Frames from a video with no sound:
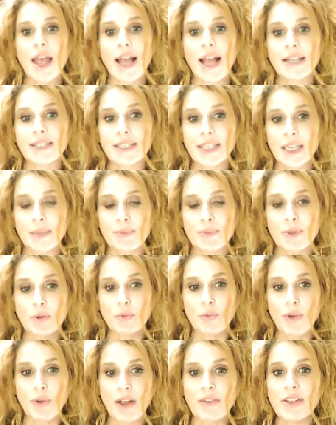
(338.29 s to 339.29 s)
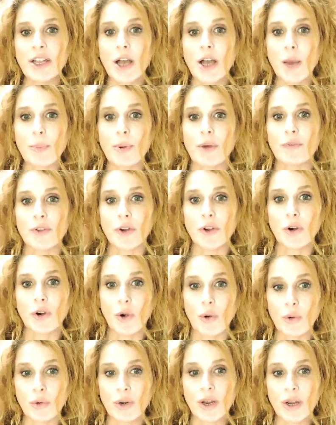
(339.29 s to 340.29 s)
and to keep the revving up of your
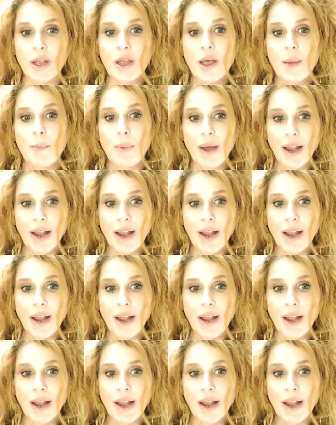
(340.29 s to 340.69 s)
own